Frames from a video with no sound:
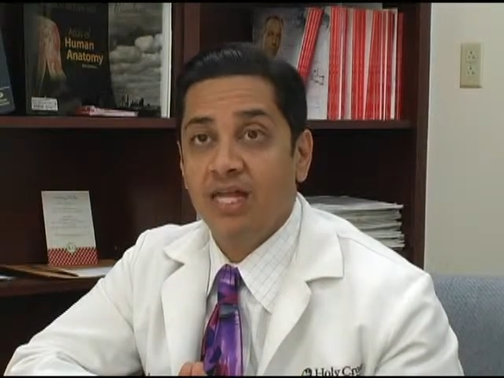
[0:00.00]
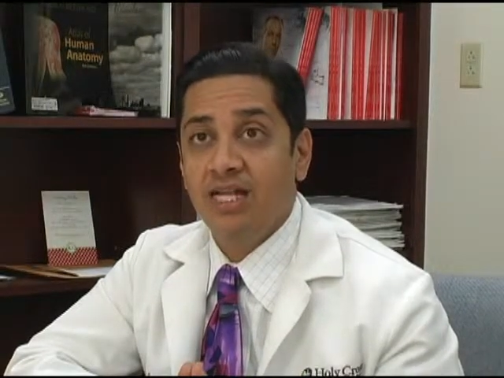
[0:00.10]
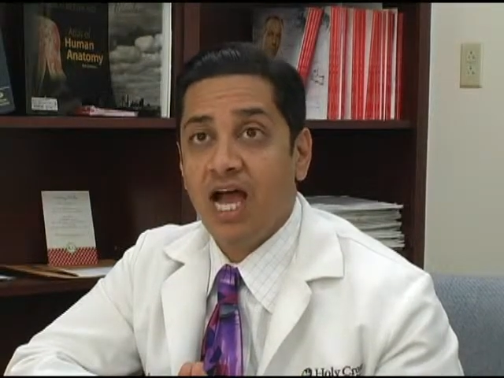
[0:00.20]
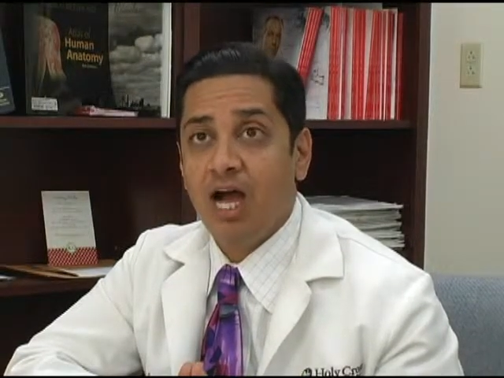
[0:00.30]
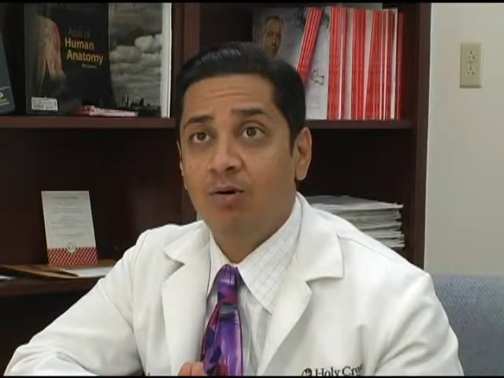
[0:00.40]

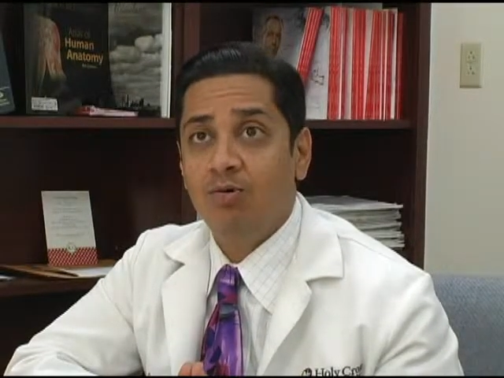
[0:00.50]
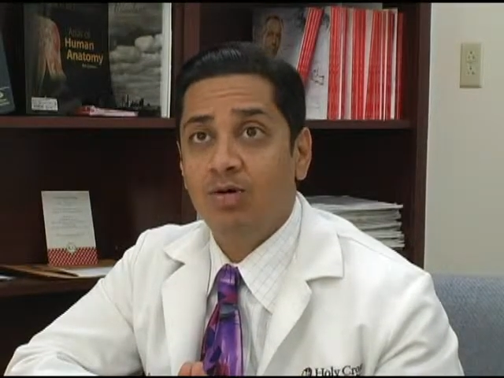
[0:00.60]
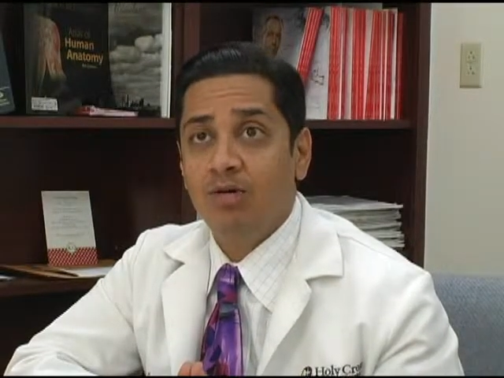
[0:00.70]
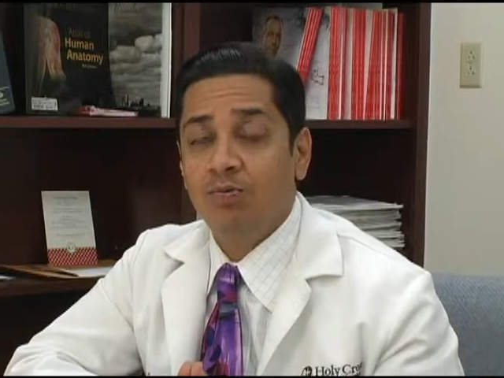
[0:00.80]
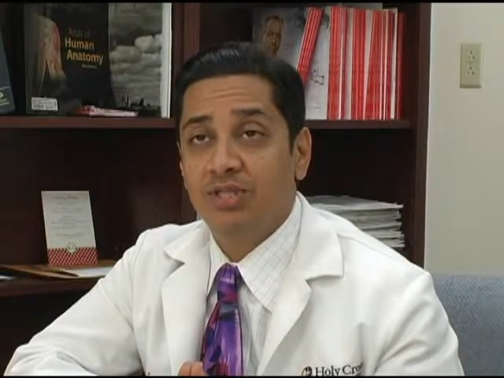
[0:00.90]
Now,
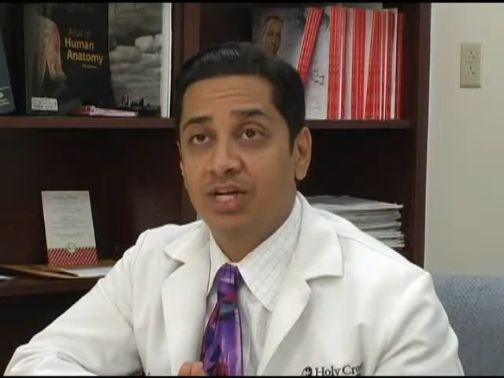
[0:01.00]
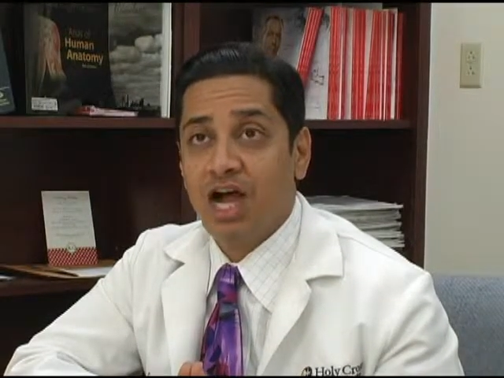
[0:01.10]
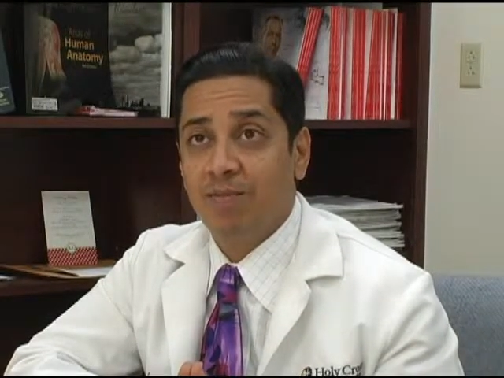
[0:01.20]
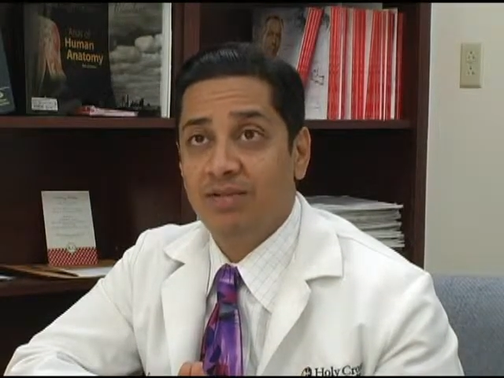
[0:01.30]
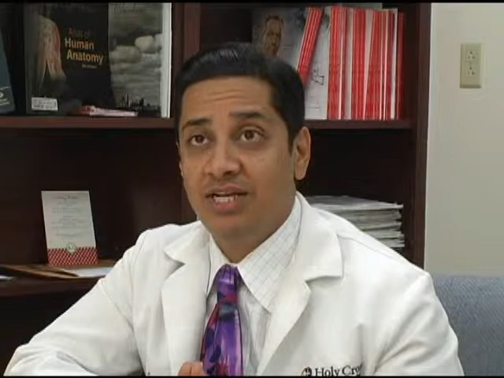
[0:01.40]
with the
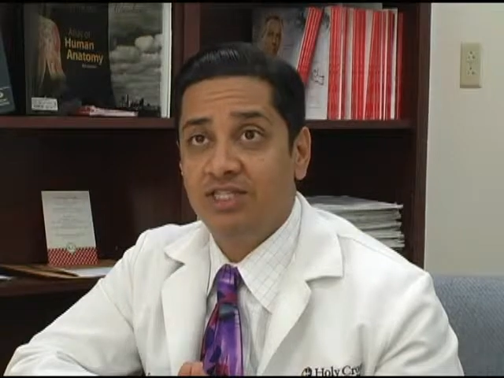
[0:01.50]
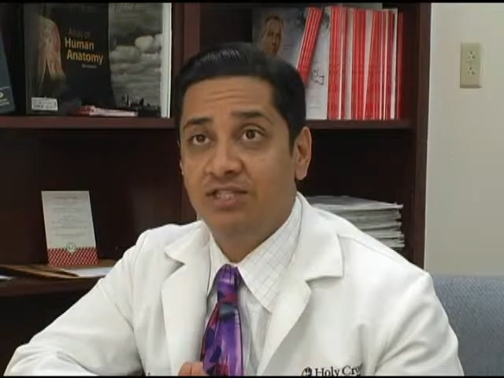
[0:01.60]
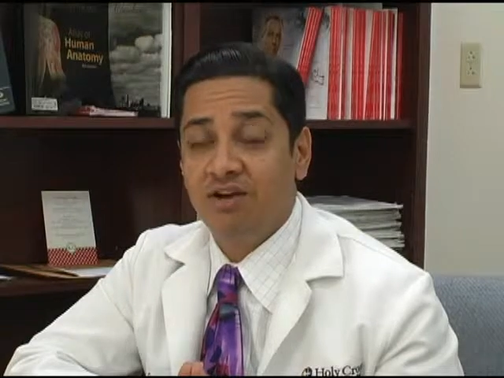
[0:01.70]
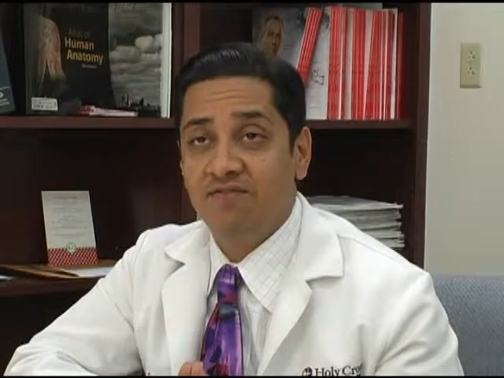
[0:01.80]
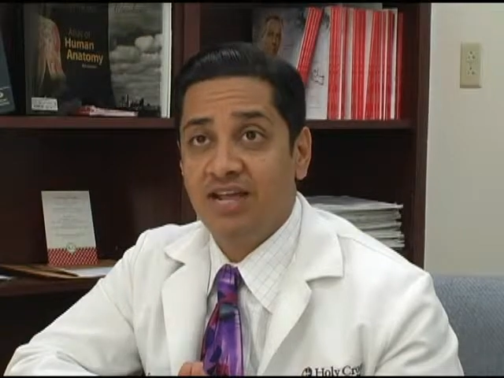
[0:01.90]

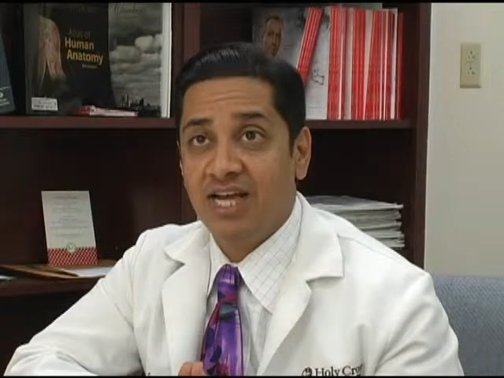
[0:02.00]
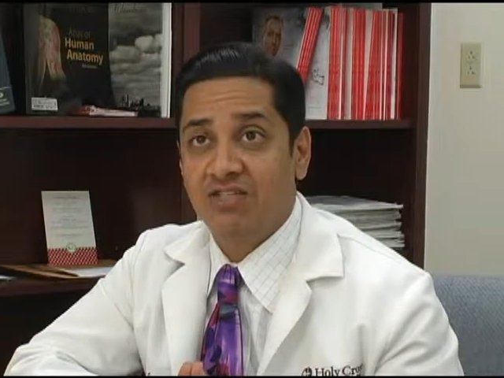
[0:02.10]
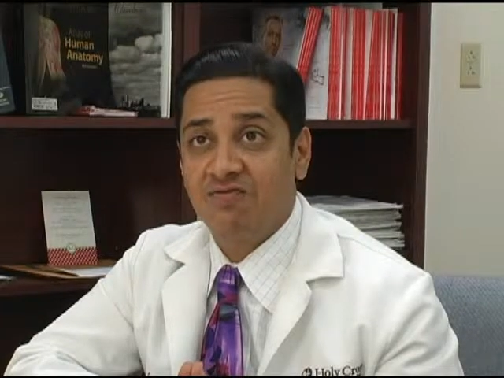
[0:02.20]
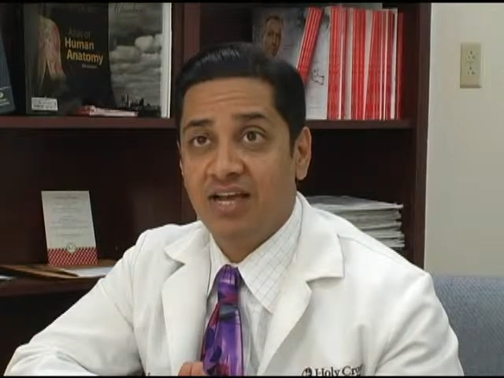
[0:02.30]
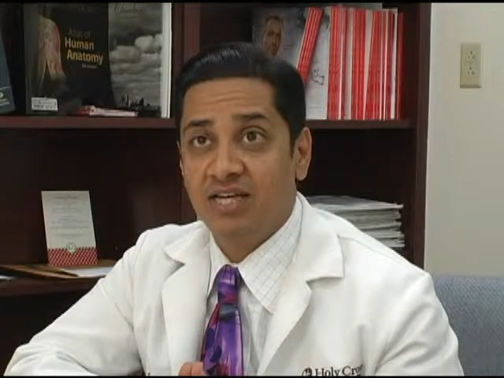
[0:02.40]
combination of an
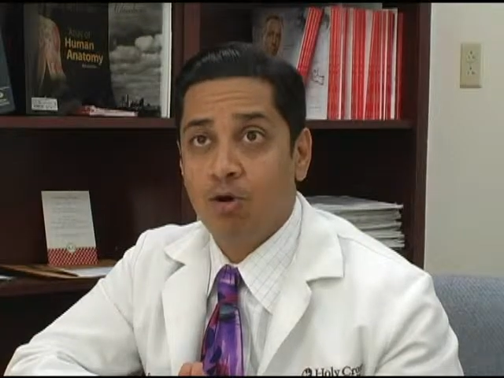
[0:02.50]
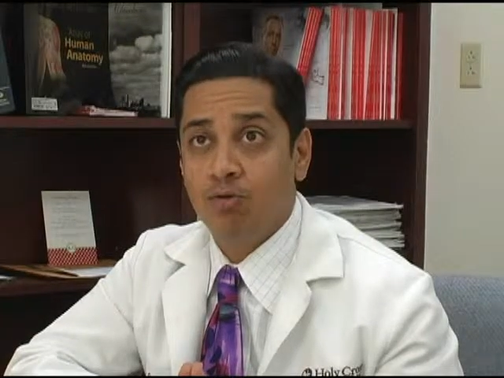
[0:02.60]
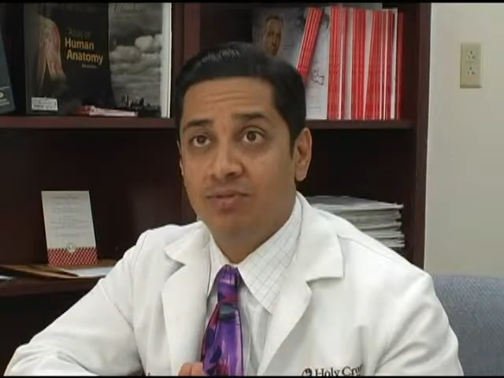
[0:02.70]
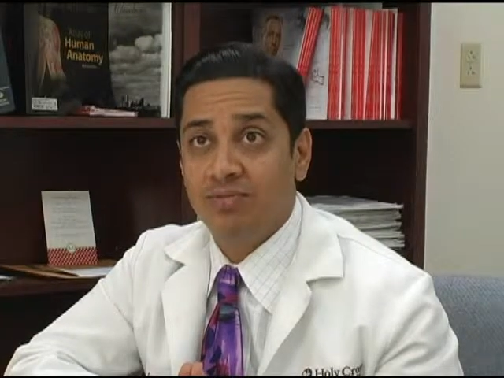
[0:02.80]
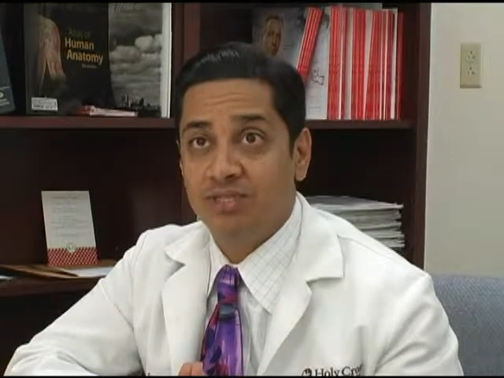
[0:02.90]
XVI
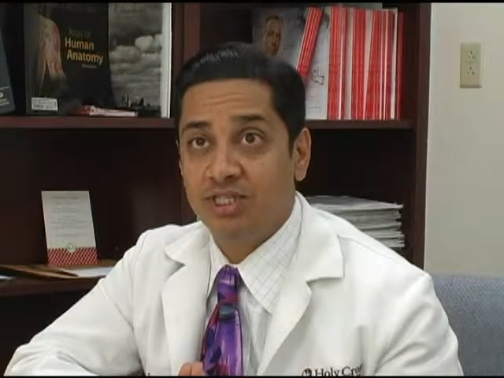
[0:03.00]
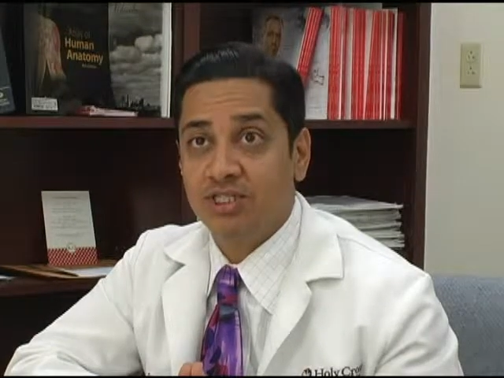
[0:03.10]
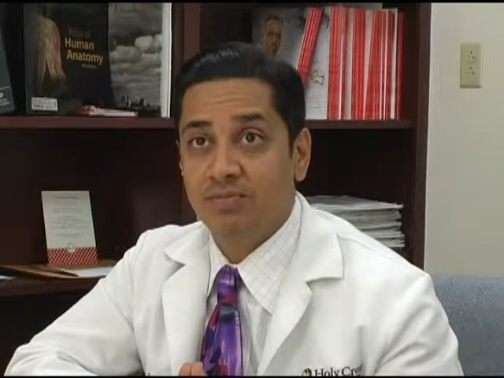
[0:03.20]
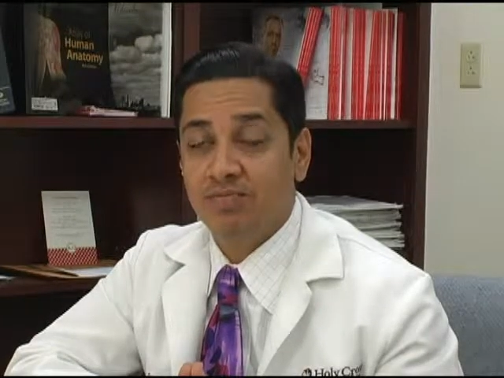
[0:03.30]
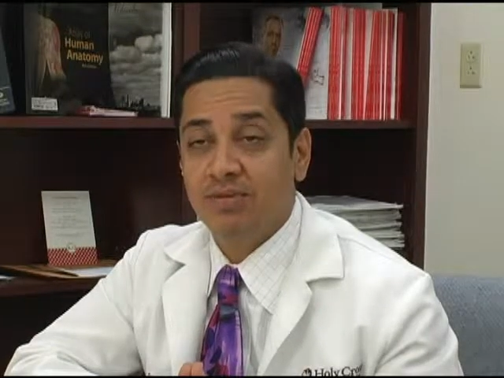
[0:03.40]
cone beam
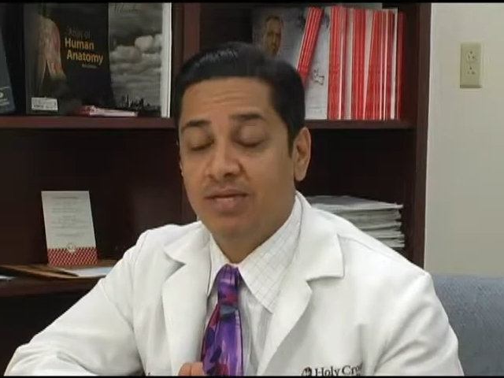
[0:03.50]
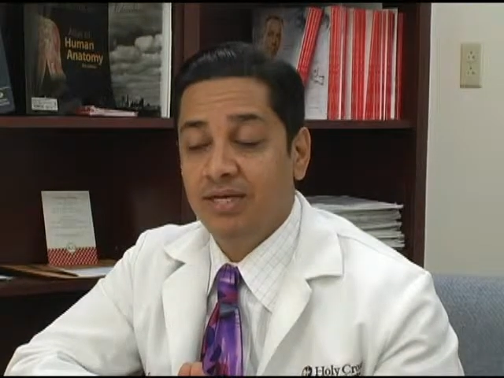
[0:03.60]
system